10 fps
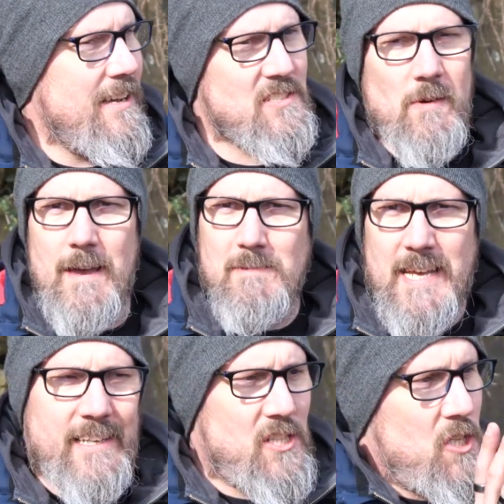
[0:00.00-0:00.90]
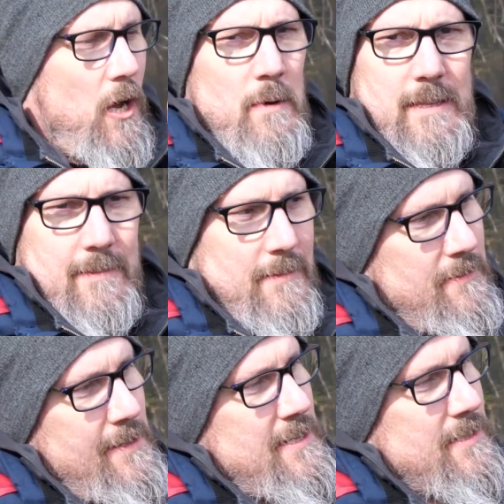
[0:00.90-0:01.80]
So I am taking a shot with
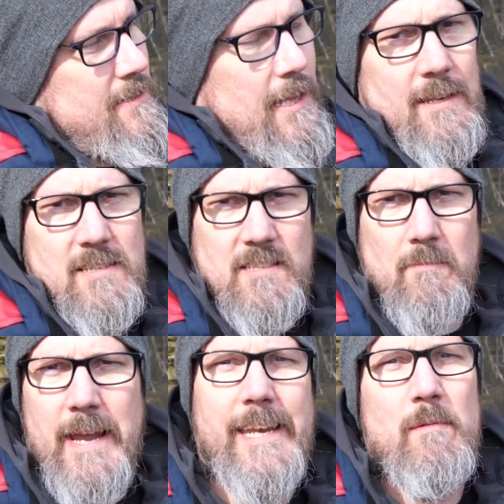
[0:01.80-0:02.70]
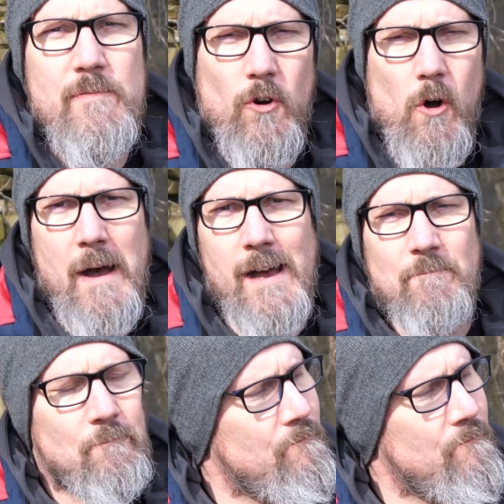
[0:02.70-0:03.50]
this. Now this is a medium format.